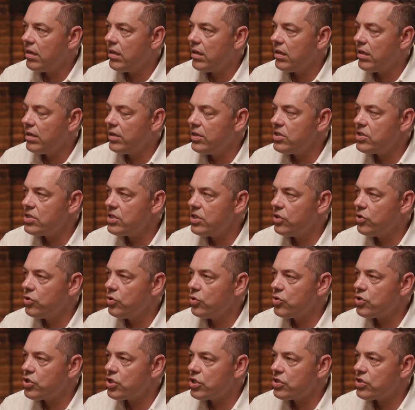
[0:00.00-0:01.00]

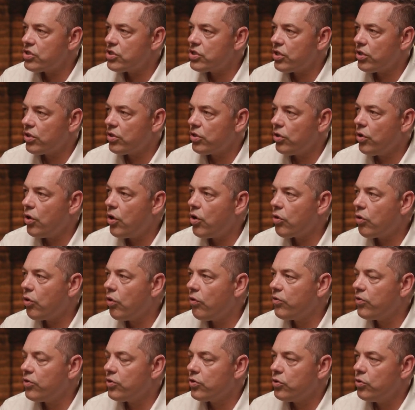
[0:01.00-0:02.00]
institutions are long
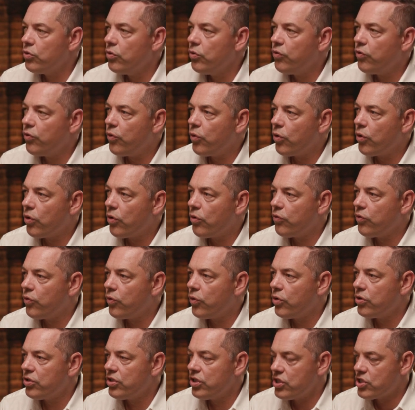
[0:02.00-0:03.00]
overdue
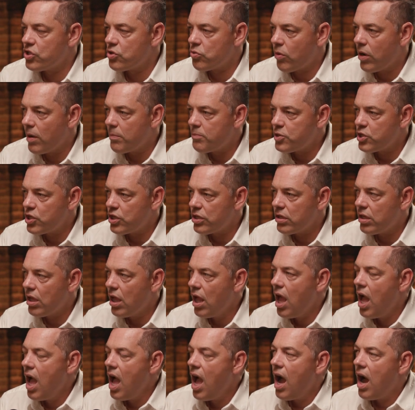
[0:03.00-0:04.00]
for disruption.
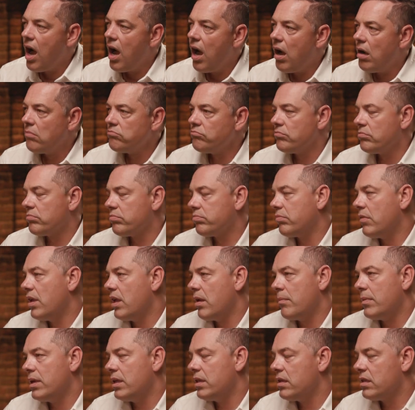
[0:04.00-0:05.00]
Yeah,
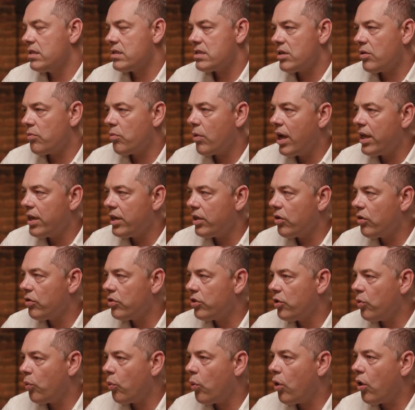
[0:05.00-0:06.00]
I mean, it's a writing on
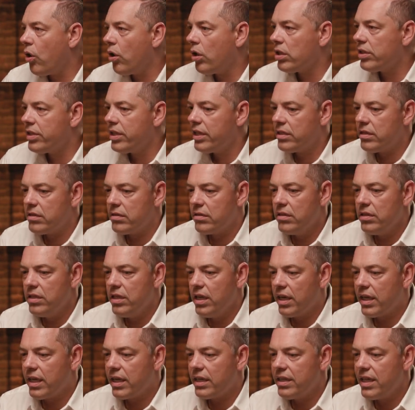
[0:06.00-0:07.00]
the wall that the
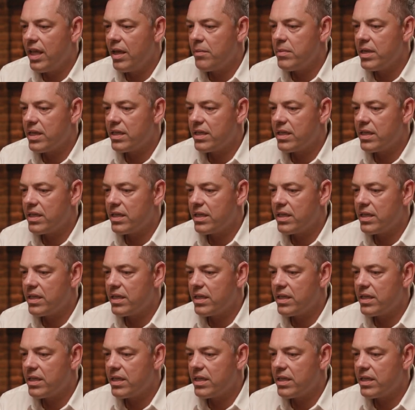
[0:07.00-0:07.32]
academic